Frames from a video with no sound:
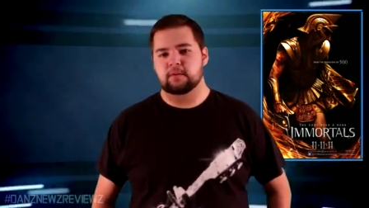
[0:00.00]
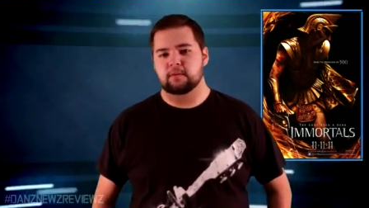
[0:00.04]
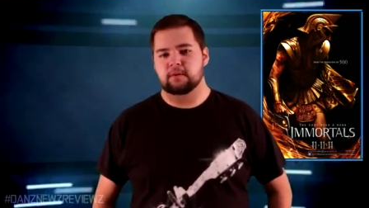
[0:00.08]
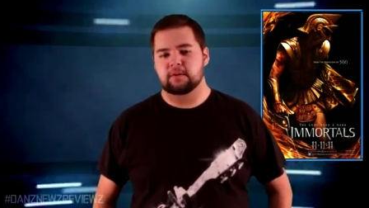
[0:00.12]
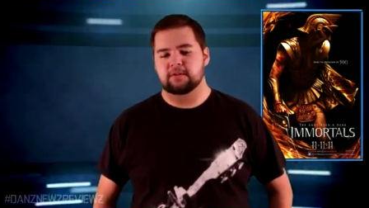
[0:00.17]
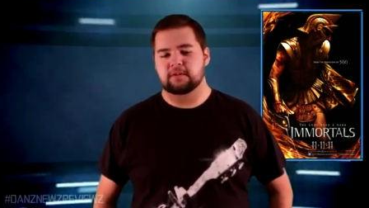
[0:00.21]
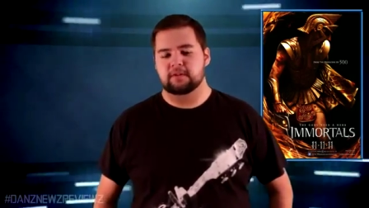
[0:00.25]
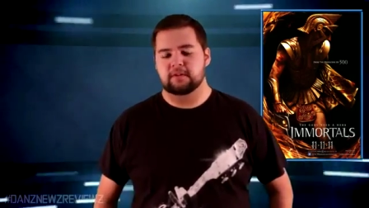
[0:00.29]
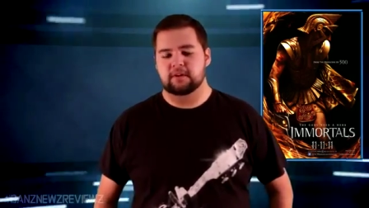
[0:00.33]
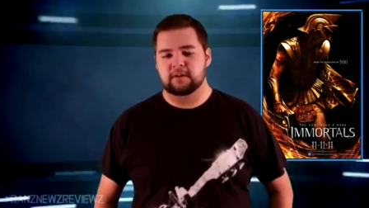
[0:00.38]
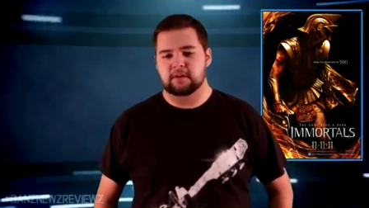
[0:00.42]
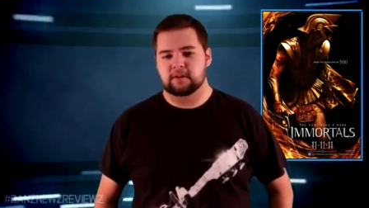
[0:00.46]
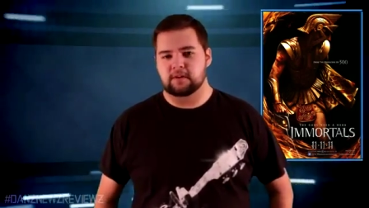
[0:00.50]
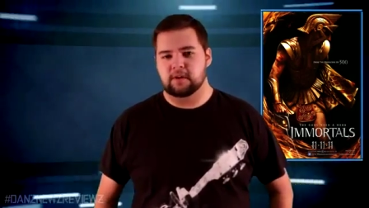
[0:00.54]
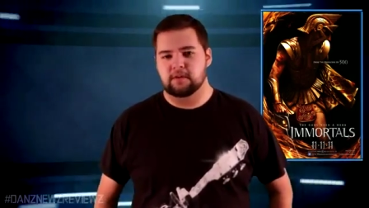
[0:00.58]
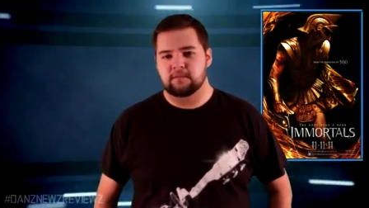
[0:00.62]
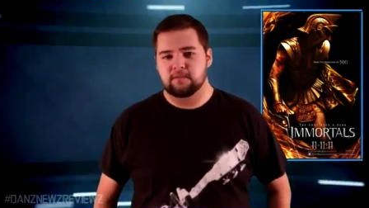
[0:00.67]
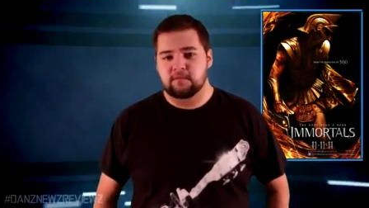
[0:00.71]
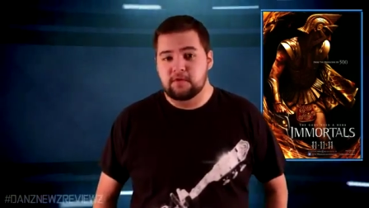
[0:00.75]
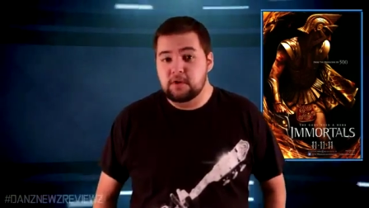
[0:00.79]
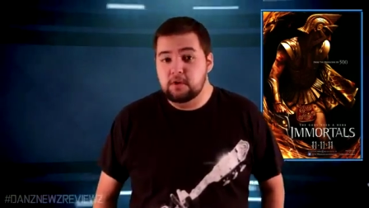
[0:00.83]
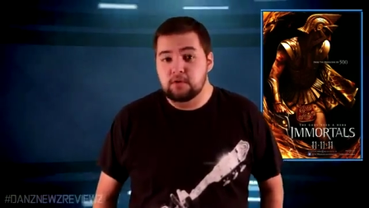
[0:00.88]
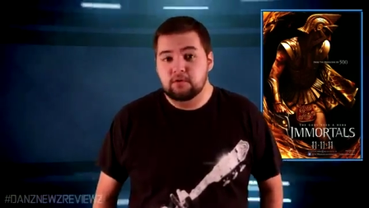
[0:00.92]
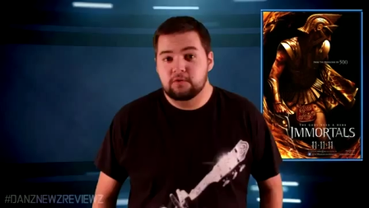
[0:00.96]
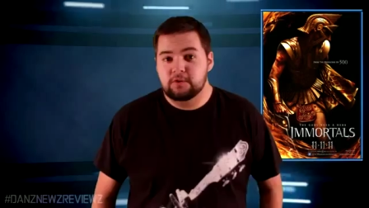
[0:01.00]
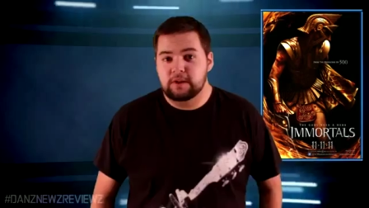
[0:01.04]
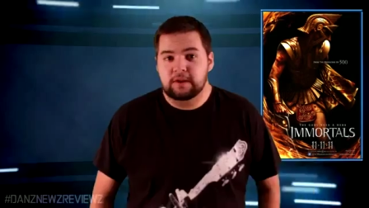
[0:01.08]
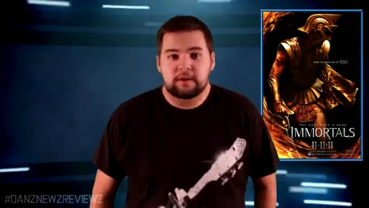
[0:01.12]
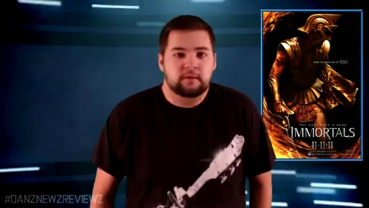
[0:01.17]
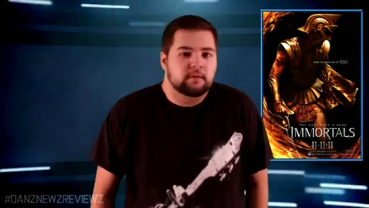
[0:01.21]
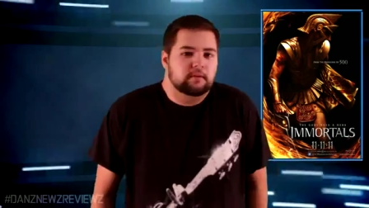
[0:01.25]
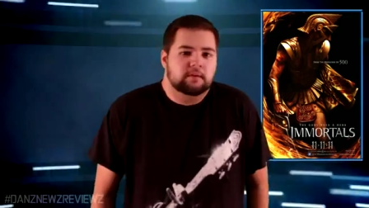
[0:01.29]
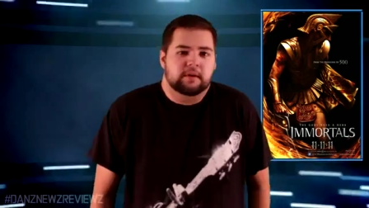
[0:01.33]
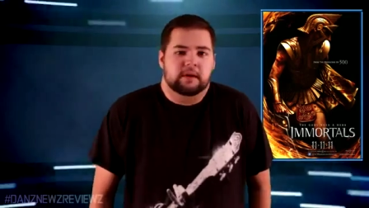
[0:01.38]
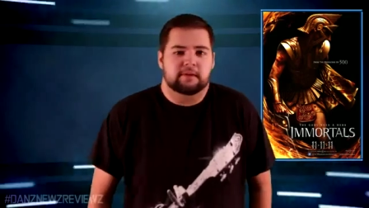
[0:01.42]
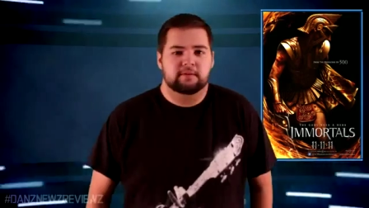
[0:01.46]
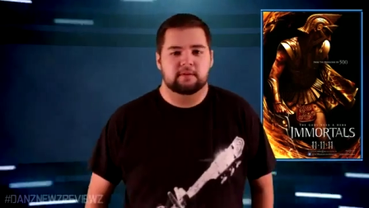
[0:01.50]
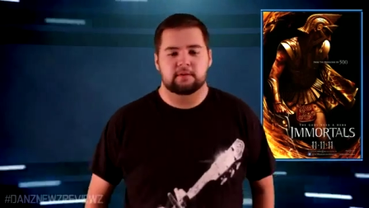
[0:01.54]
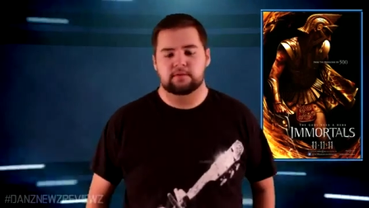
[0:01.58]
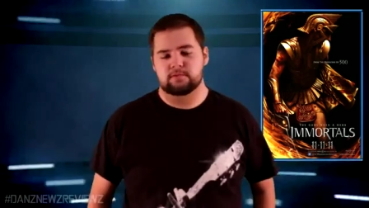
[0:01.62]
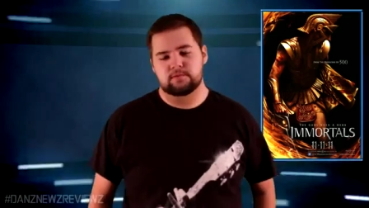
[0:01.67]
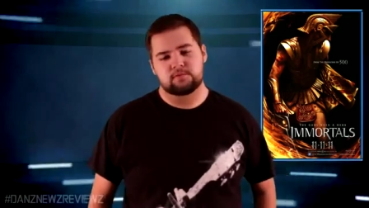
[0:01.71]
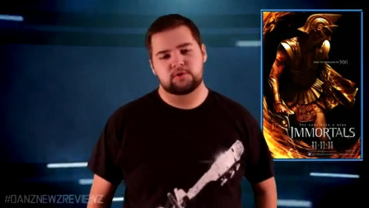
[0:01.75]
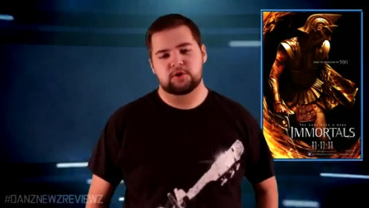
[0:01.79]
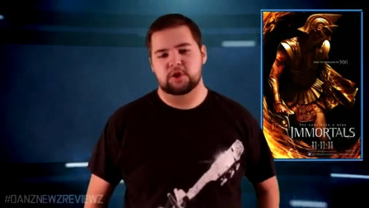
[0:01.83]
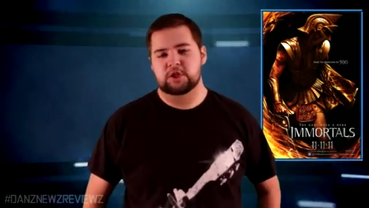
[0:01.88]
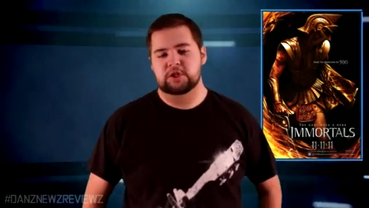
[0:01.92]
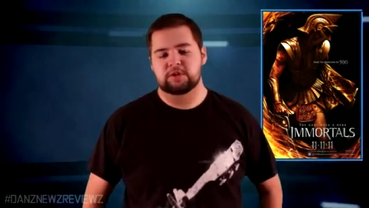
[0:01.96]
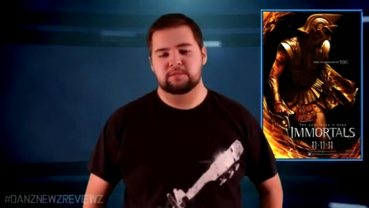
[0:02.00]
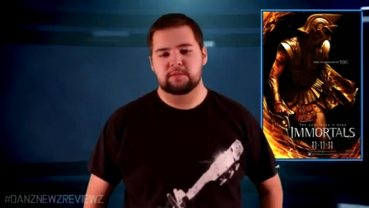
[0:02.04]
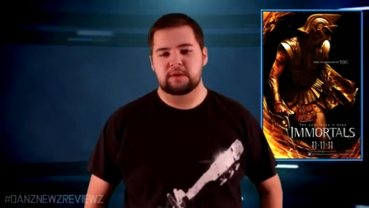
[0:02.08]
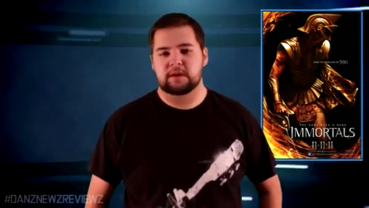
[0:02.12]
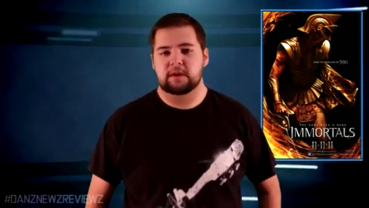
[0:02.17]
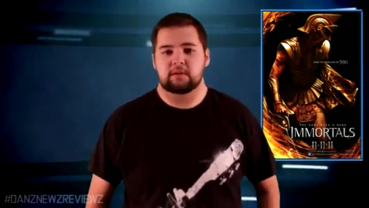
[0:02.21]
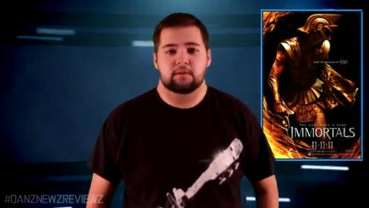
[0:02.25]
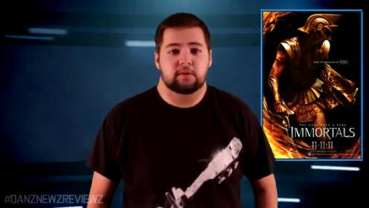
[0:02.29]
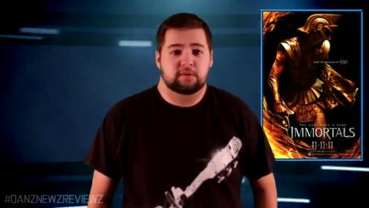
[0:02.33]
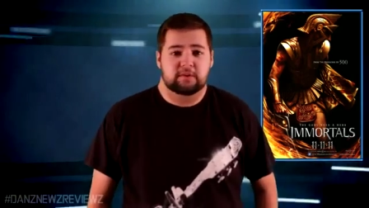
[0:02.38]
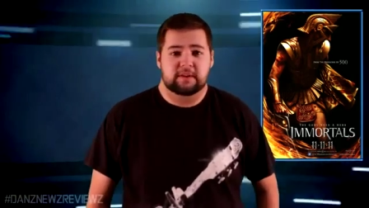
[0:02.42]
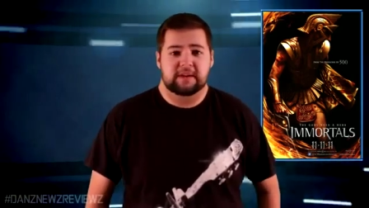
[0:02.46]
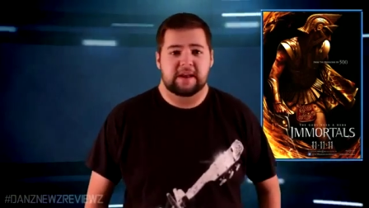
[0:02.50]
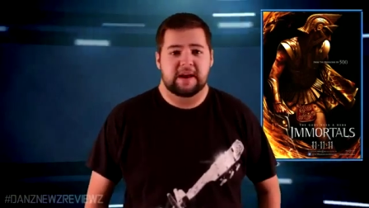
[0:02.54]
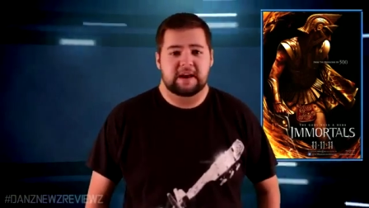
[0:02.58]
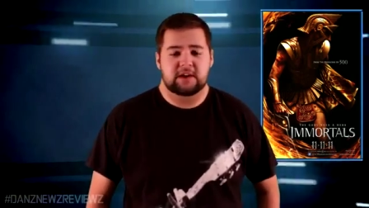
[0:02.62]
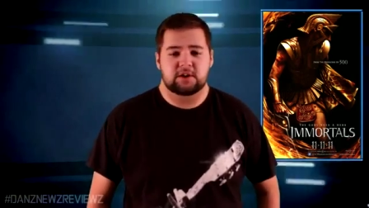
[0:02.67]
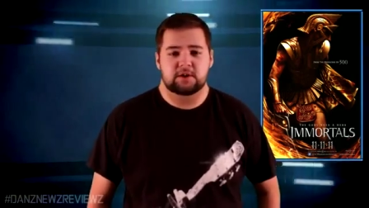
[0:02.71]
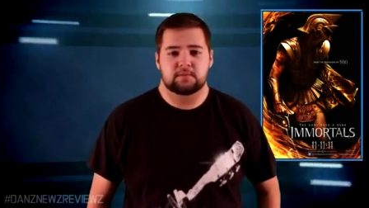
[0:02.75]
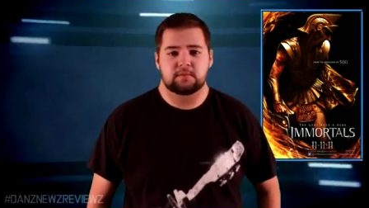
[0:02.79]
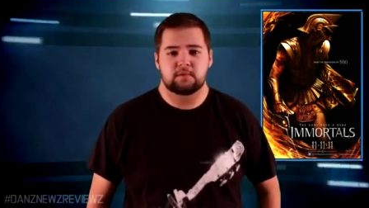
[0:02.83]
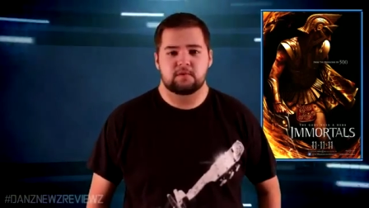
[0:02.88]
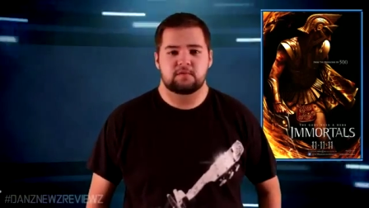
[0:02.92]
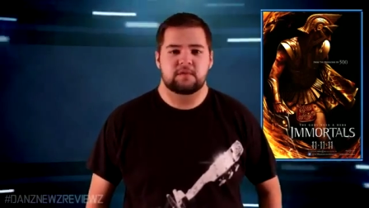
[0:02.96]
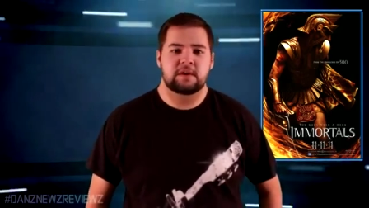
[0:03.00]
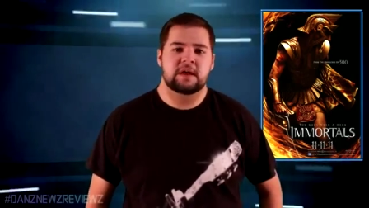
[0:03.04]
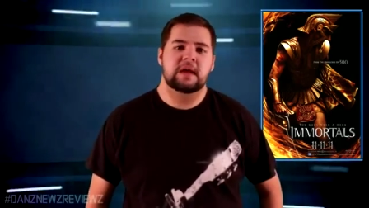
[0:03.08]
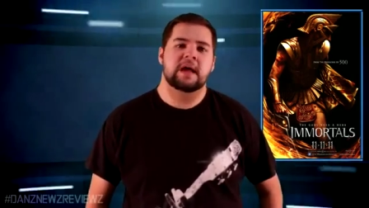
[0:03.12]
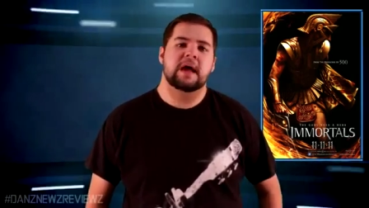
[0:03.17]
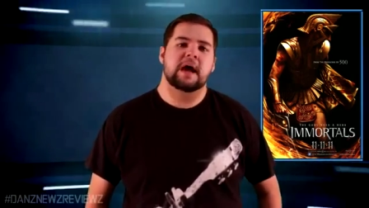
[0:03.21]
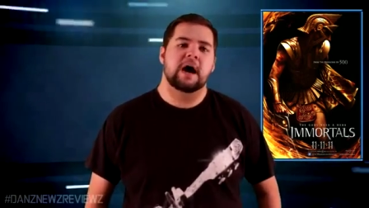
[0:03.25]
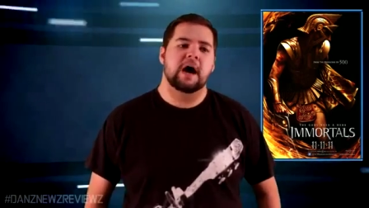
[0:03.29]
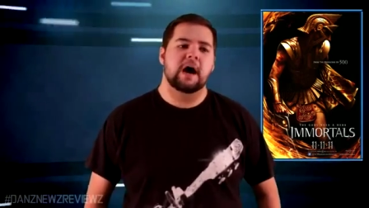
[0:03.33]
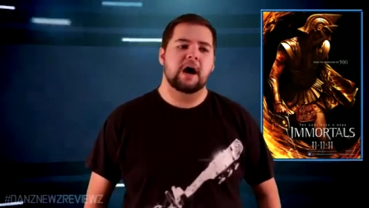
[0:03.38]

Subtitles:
It wasn't confusing, as it shouldn't have been. It was an action movie.